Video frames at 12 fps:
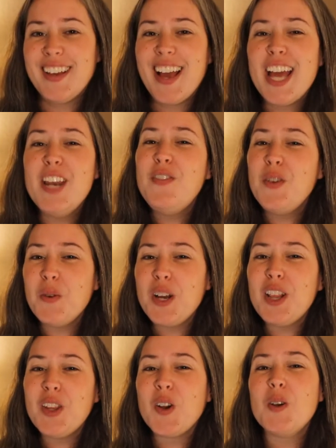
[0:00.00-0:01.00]
And if you
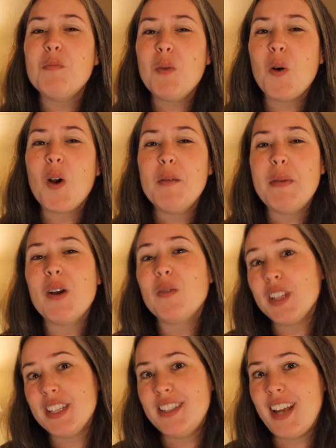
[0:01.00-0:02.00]
want to learn more about
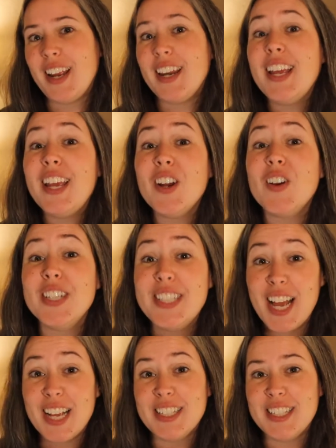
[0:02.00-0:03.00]
real estate here in
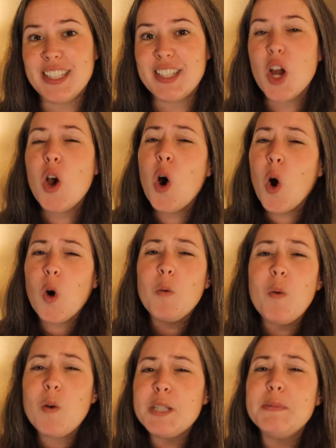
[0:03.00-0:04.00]
Texas, or
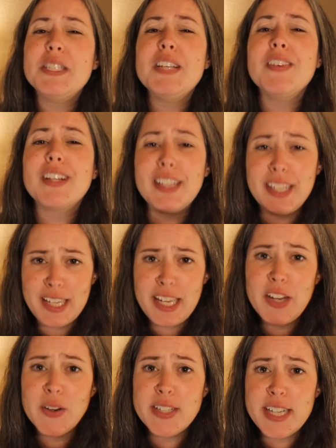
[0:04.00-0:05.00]
more specifically
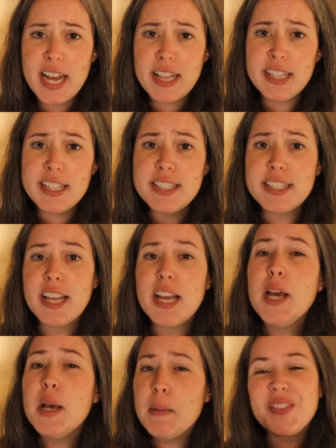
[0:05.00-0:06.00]
here in Dallas,
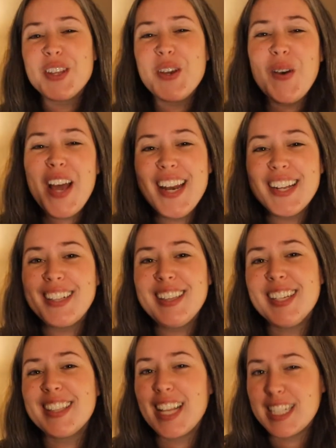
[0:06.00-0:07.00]
go ahead and
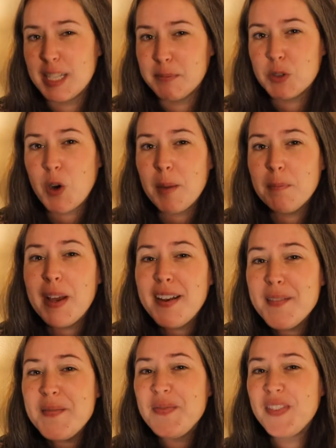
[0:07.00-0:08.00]
click that subscribe
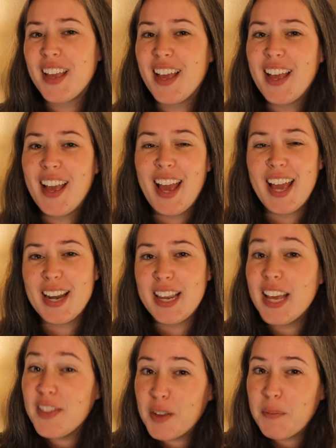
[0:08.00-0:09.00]
button and
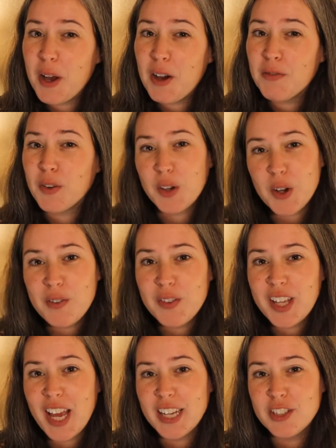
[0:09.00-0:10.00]
hit the bell for
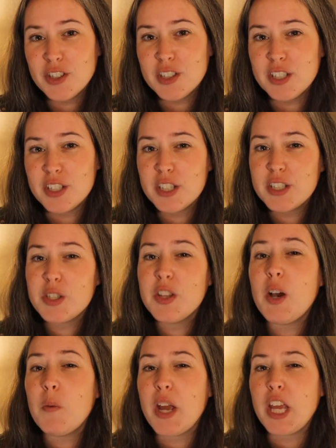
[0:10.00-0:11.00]
notifications, so
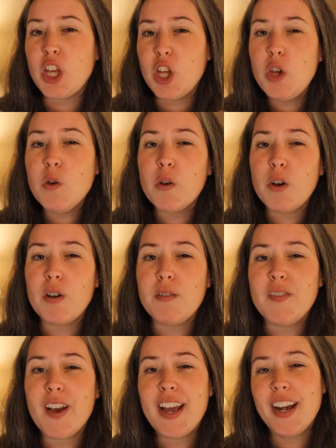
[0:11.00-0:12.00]
that way you are
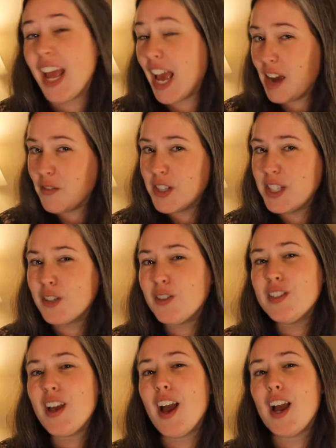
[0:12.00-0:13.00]
notified every single
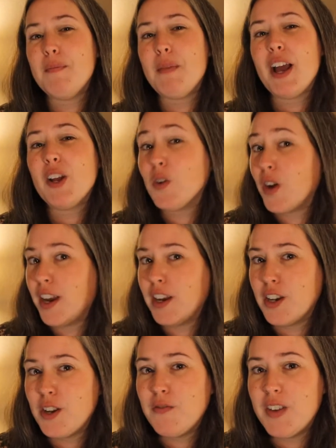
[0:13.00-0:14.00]
time I create a
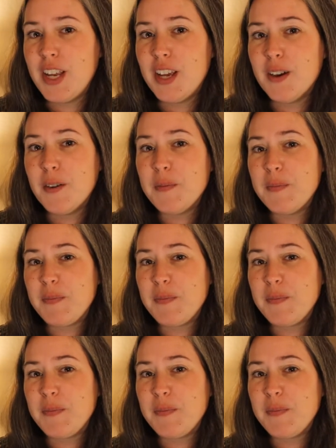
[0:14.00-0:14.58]
new video.